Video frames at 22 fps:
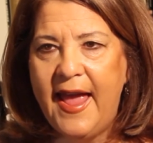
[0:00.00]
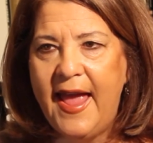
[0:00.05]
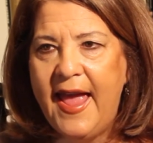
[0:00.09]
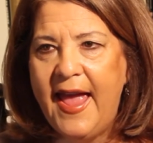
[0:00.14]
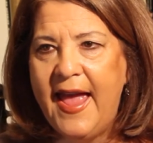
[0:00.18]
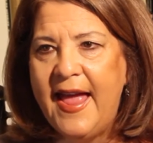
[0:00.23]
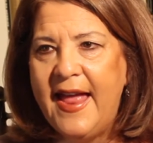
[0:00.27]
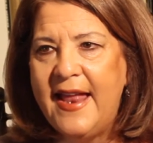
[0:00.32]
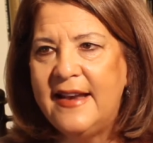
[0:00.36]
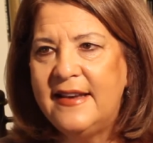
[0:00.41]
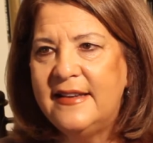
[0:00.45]

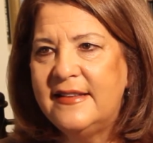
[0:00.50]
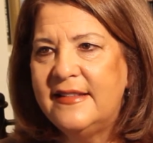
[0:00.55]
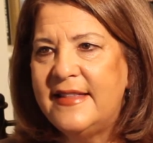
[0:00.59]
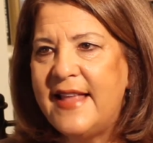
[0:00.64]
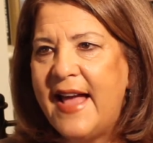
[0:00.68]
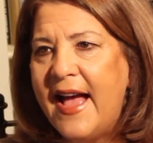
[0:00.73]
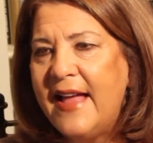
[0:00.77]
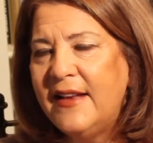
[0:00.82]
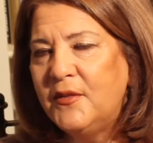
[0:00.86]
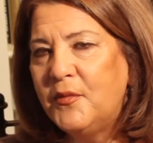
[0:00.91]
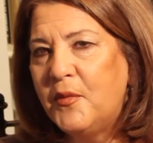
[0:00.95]
And
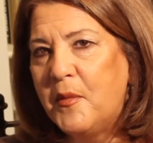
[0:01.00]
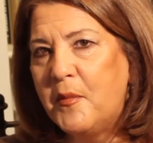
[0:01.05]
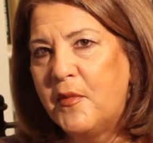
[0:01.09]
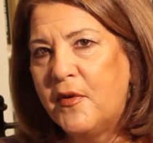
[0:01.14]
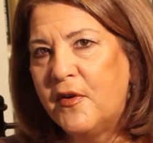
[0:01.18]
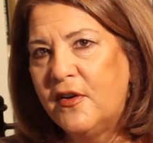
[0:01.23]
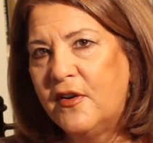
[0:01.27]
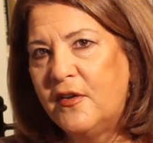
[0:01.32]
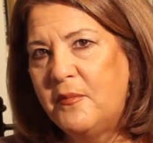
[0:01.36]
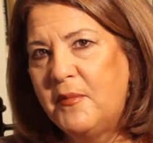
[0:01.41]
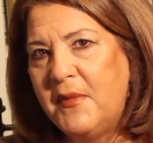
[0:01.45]
that's what
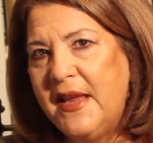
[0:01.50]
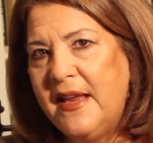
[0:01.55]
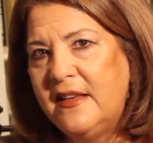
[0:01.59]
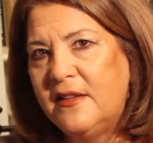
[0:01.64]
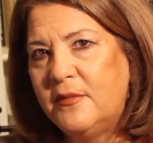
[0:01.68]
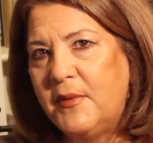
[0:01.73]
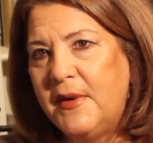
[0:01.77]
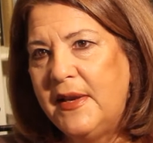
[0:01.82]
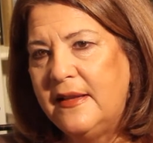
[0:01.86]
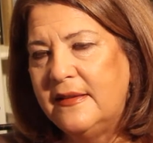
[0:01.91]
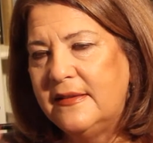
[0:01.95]
Merton
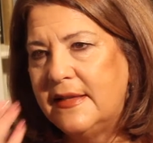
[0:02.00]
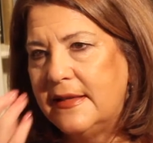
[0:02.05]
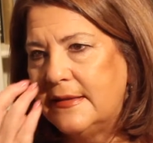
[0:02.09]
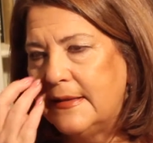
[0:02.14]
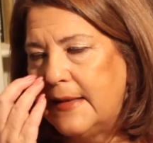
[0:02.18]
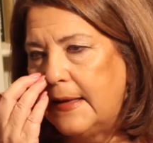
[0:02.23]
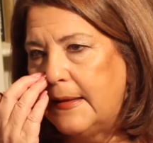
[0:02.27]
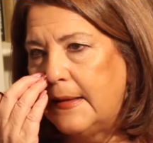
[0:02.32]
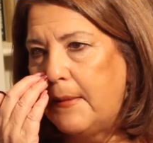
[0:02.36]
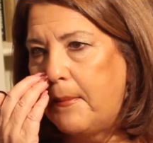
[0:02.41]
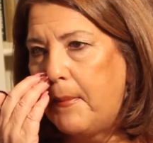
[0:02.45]
means when he says,
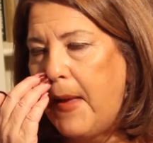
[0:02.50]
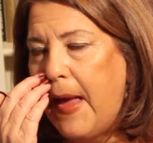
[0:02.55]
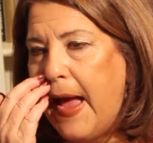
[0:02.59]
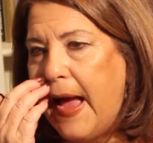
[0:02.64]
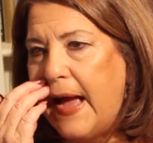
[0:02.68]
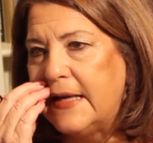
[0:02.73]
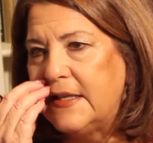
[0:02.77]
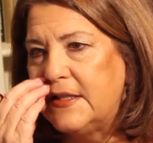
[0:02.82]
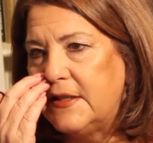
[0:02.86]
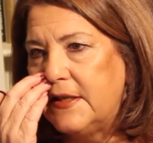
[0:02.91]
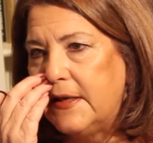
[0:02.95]
like, the
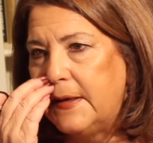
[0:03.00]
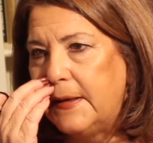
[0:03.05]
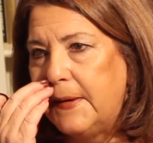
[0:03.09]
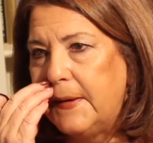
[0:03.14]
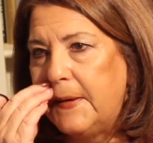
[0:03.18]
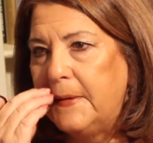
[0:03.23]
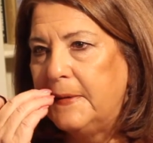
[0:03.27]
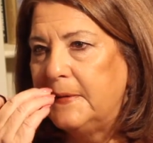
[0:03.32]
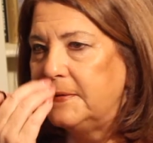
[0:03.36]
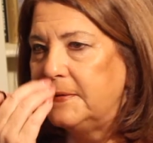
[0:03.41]
passion.